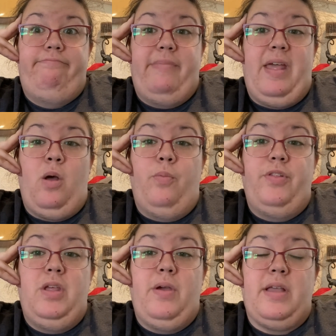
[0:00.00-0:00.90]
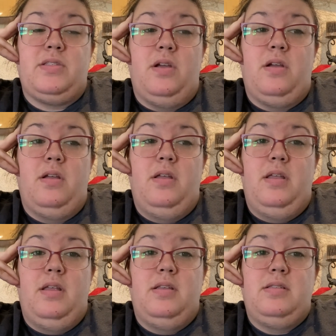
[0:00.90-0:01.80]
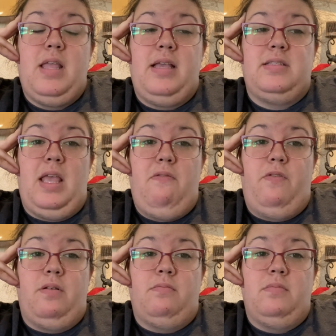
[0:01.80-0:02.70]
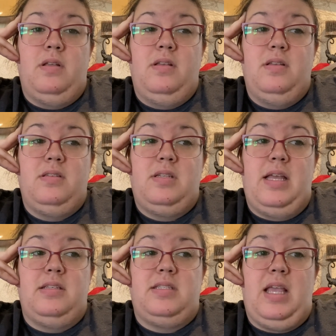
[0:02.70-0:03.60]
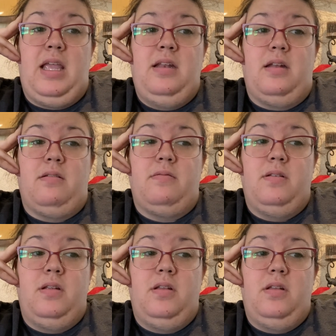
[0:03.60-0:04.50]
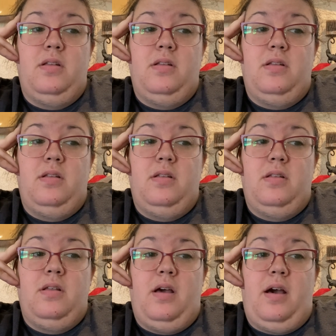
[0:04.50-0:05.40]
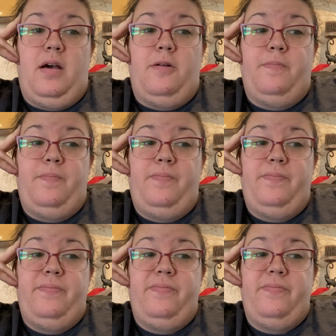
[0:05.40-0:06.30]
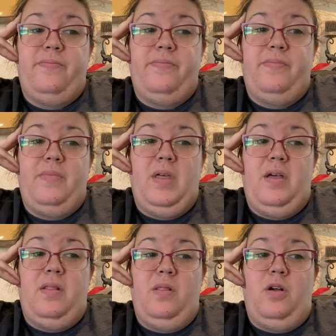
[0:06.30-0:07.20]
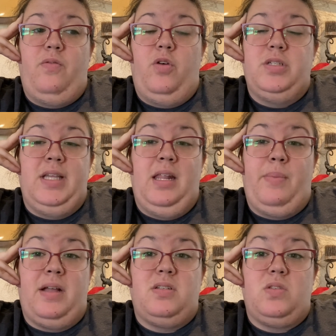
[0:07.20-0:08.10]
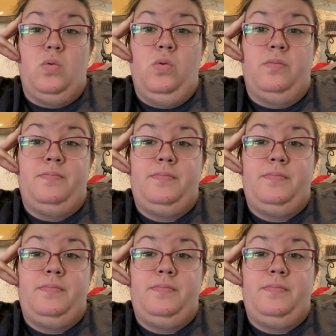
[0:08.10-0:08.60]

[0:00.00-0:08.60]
And hopefully you guys are staying safe and staying sane, and look forward to getting back to school.